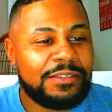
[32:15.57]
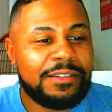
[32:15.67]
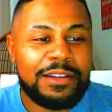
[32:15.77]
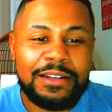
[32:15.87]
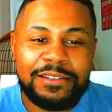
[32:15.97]

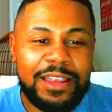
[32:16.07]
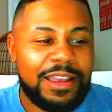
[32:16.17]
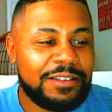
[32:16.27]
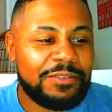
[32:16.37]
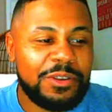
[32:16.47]
Yeah,
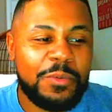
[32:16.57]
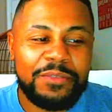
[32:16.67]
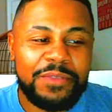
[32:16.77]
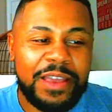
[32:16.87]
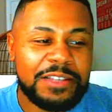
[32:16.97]
only one
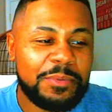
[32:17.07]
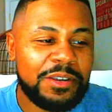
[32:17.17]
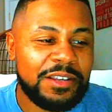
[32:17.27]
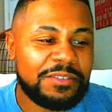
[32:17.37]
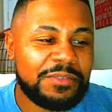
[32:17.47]
fantasy point
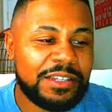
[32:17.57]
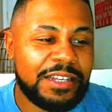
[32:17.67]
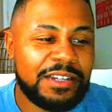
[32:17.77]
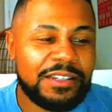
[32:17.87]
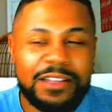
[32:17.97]
is
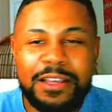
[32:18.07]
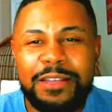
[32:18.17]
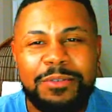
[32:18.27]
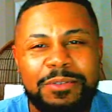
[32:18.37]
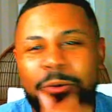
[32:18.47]
ridiculous. I think it
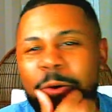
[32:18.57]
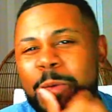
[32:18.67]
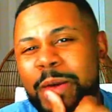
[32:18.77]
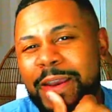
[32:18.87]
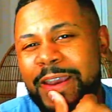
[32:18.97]
was a horrible
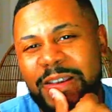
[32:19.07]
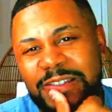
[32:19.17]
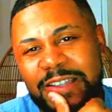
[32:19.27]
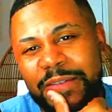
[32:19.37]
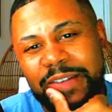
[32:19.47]
game,
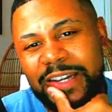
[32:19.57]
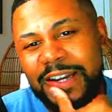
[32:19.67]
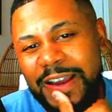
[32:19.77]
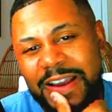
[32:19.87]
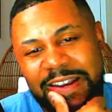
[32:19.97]

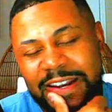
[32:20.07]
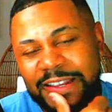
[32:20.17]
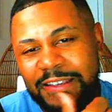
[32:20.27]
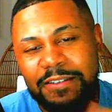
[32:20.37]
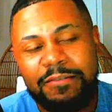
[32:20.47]
7-9. I
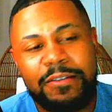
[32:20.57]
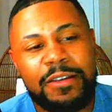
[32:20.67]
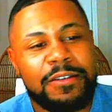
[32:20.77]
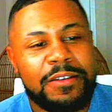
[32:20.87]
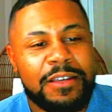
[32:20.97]
think
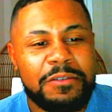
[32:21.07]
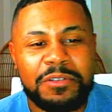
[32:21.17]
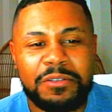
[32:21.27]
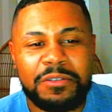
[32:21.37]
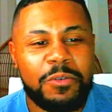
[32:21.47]
it was
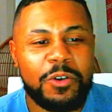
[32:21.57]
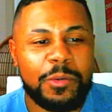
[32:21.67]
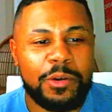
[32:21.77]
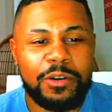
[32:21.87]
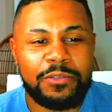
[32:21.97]
just horrible
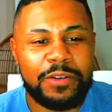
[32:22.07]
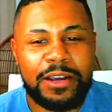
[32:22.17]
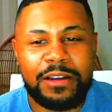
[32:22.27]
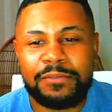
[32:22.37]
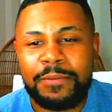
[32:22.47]
all
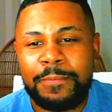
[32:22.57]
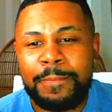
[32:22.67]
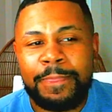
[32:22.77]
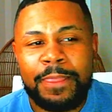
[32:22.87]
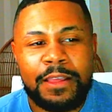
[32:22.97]
around.
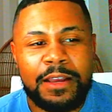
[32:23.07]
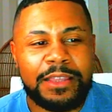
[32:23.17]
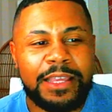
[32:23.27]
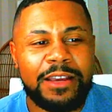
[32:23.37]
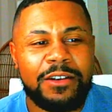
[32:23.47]
I
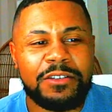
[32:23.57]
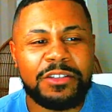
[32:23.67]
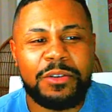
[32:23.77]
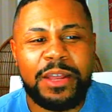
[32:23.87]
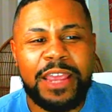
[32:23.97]
think also
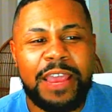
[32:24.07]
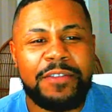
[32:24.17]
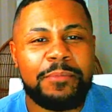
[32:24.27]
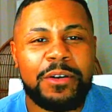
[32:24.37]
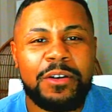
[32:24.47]
they gave the
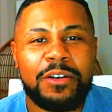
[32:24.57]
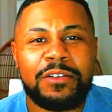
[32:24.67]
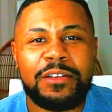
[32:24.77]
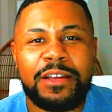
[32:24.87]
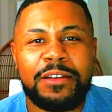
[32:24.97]
ball.
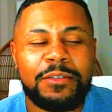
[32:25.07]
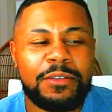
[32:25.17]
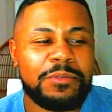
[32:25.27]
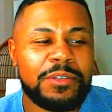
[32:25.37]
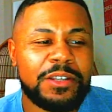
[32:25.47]
It
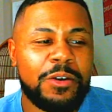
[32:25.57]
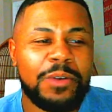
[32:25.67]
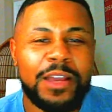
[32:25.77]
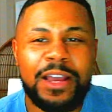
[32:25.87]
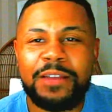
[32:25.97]
was a goal
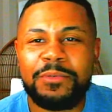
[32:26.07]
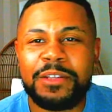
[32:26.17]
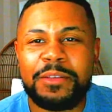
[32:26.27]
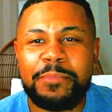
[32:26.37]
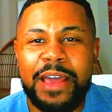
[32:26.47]
line. Was
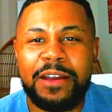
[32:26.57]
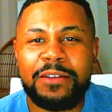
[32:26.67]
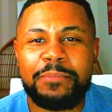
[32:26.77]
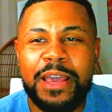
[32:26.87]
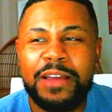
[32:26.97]
it
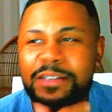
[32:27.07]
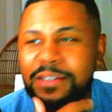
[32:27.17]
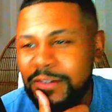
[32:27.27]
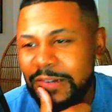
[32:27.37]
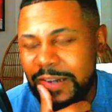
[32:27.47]
Patterson?